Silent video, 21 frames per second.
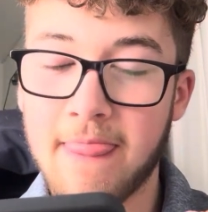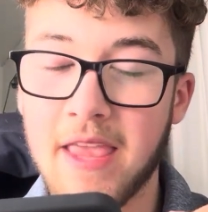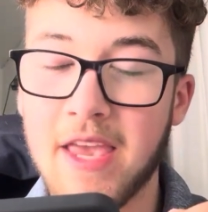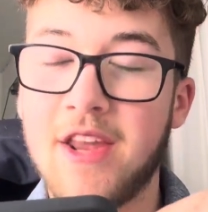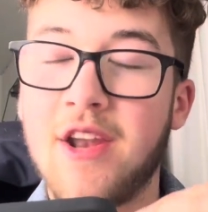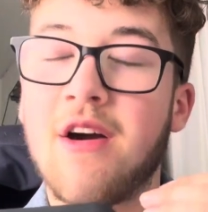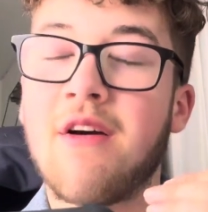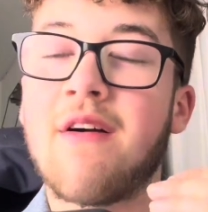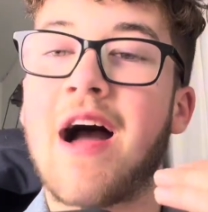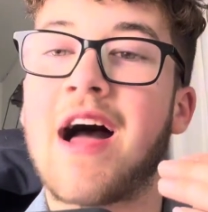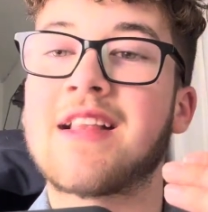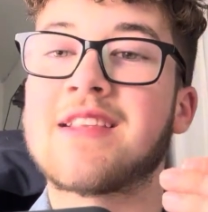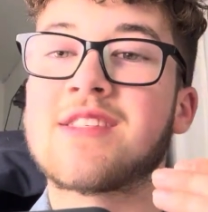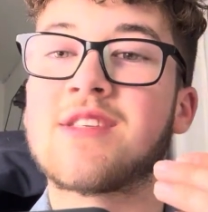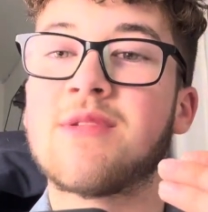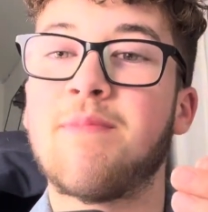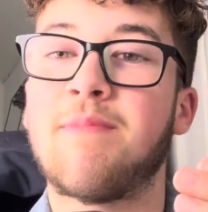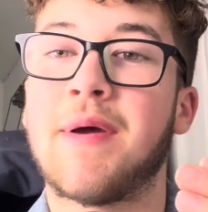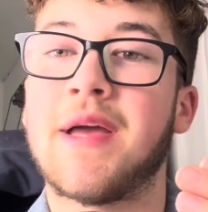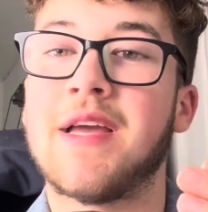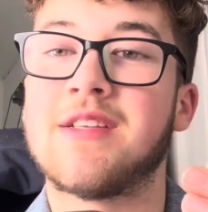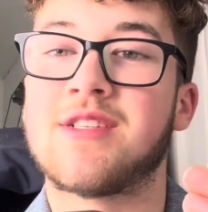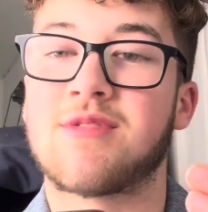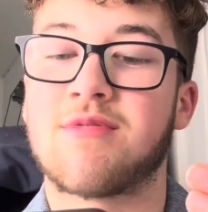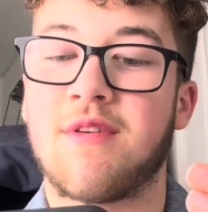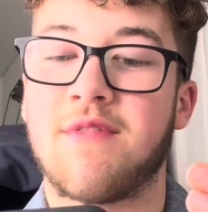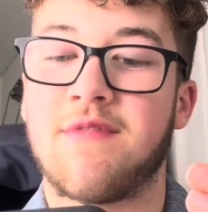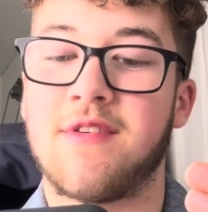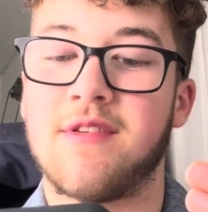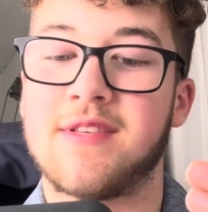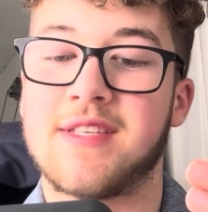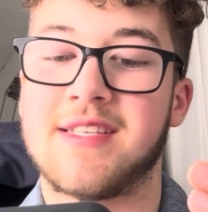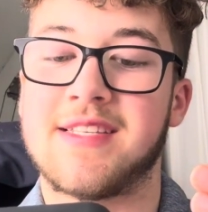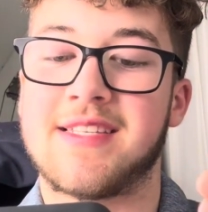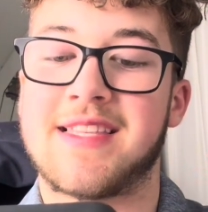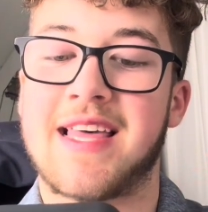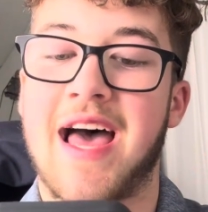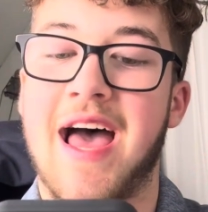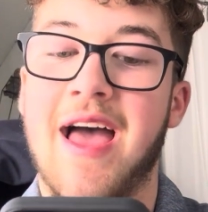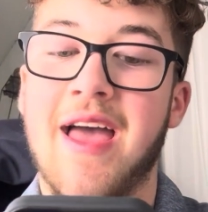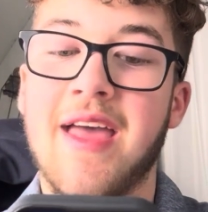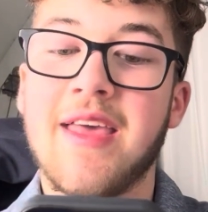You know, add some picture reviews into
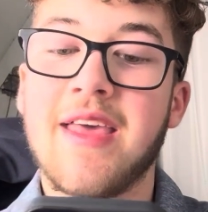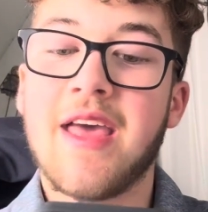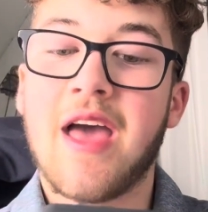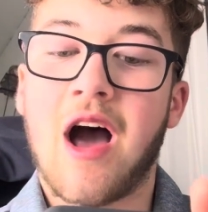there.